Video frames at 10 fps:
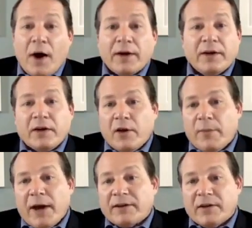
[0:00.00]
wanted to go
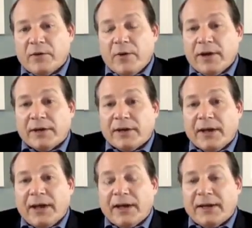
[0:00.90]
back to New England
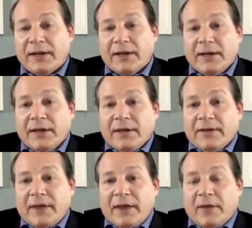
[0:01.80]
and
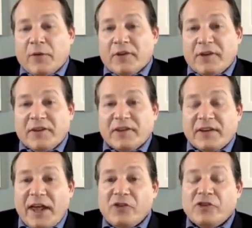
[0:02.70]
that it was his
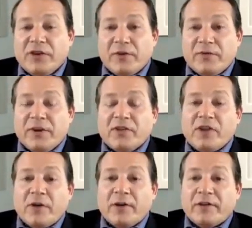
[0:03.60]
intention to finish
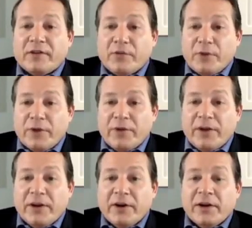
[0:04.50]
out his career
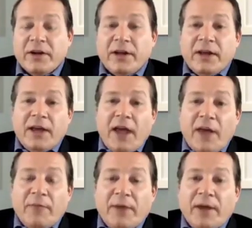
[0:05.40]
there
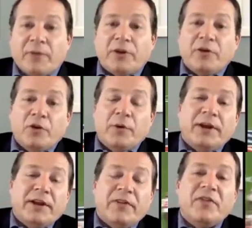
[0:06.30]
and be able to do what
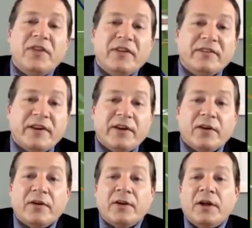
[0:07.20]
he did this
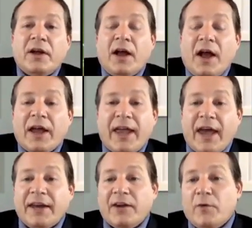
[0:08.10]
year
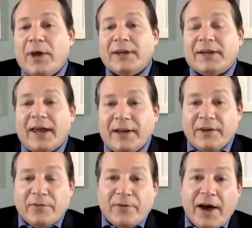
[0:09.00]
again in New England and
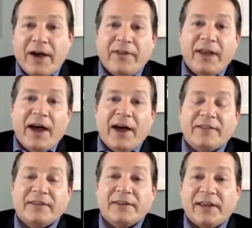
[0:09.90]
defy the
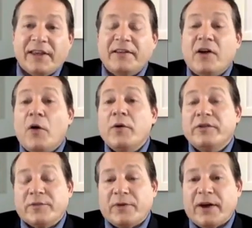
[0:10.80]
odds like he's always
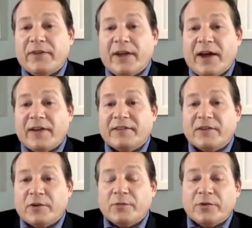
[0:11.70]
defied the odds in
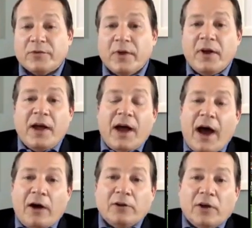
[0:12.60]
terms of
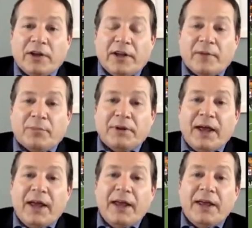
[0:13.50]
how long he could
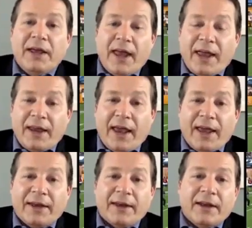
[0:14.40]
play and and
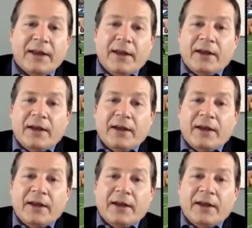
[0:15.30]
and